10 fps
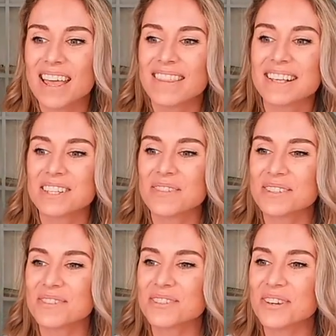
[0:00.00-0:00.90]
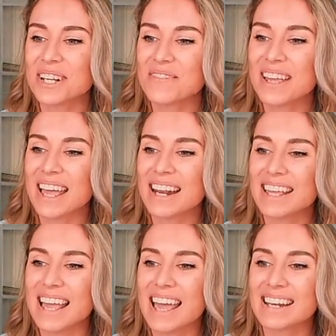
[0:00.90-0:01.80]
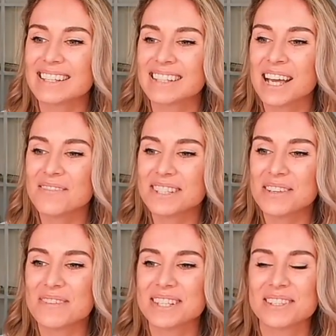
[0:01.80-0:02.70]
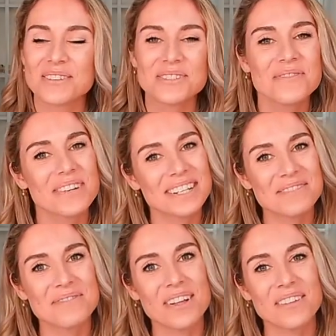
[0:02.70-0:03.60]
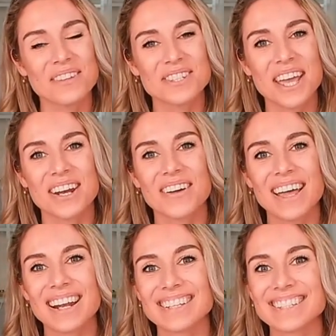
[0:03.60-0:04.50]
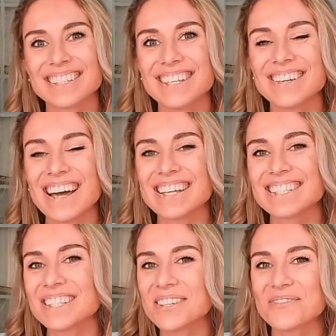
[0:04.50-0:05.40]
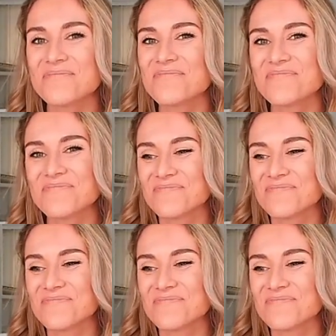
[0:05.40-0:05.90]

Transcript: Thanks so much for joining me. And again, come see me soon. Don't forget to follow the channel, and I'll see you guys soon.